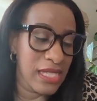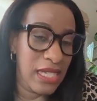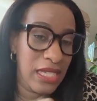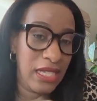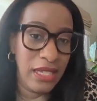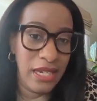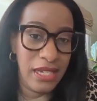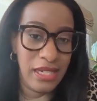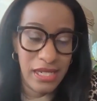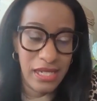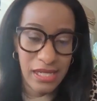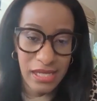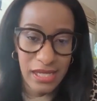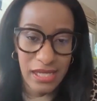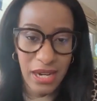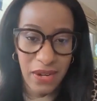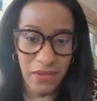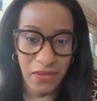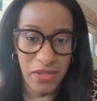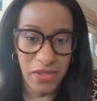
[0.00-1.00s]
London,
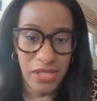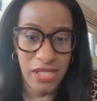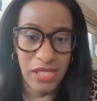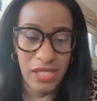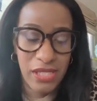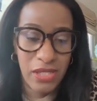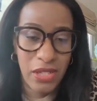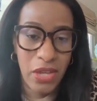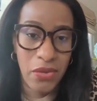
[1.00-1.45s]
San Francisco.